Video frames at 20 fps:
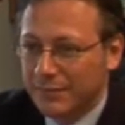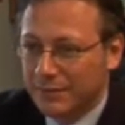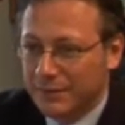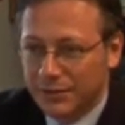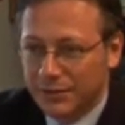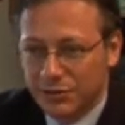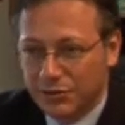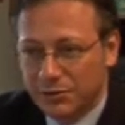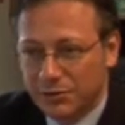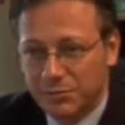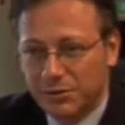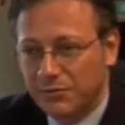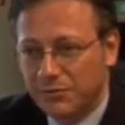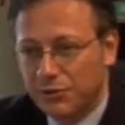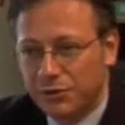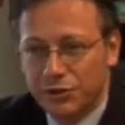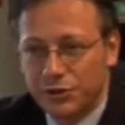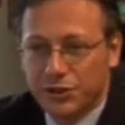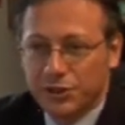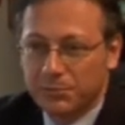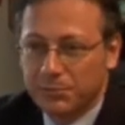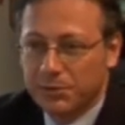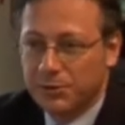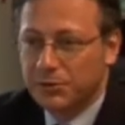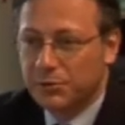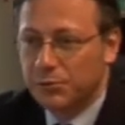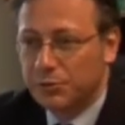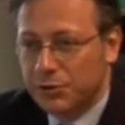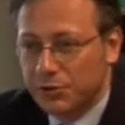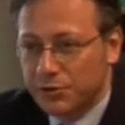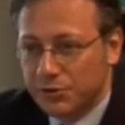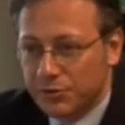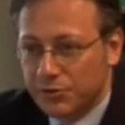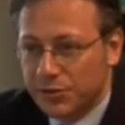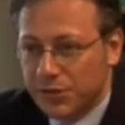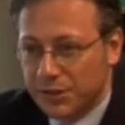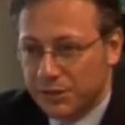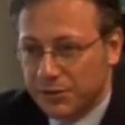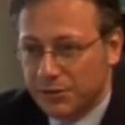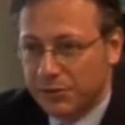that's going to be very similar to what you've
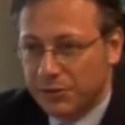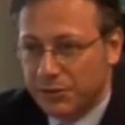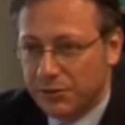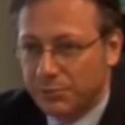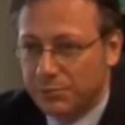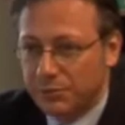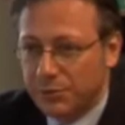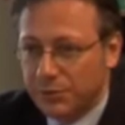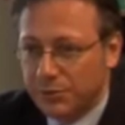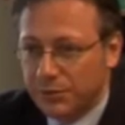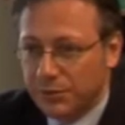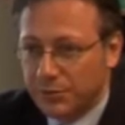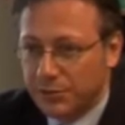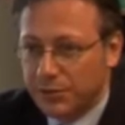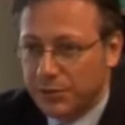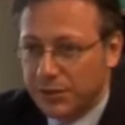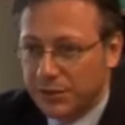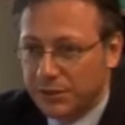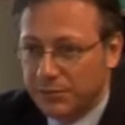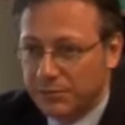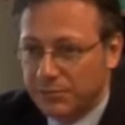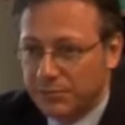seen on the computer imaging.